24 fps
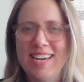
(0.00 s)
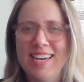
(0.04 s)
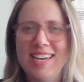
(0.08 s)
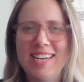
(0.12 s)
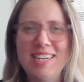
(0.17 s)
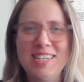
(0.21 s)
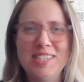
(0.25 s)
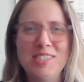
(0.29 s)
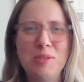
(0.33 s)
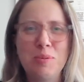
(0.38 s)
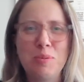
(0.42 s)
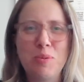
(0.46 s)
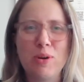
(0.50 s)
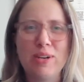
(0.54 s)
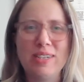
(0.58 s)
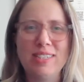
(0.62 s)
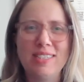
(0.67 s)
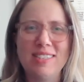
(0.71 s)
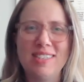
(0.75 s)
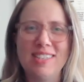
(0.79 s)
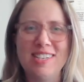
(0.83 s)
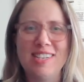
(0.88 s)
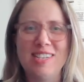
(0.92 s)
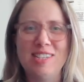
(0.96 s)
Here to
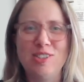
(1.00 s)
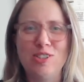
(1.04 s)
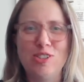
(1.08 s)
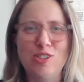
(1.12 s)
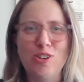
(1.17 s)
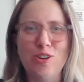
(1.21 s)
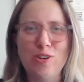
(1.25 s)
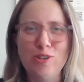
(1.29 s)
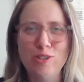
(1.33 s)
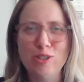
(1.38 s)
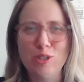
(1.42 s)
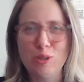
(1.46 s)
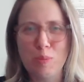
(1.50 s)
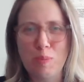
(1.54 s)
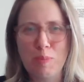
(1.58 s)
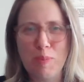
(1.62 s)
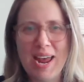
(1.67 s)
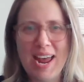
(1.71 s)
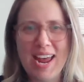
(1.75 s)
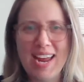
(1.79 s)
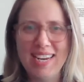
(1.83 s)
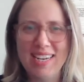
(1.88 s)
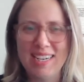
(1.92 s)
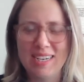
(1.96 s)
press the don't
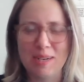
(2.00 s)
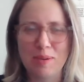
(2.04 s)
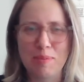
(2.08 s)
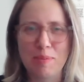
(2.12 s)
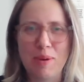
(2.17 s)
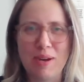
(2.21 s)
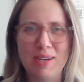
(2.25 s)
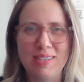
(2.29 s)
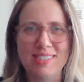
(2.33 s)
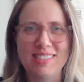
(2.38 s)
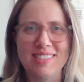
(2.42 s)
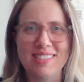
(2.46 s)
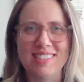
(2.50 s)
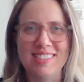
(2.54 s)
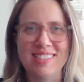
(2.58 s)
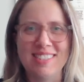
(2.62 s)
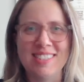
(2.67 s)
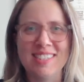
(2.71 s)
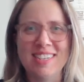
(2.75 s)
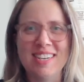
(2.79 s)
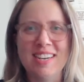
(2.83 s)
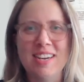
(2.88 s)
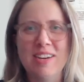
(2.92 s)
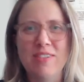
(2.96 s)
panic button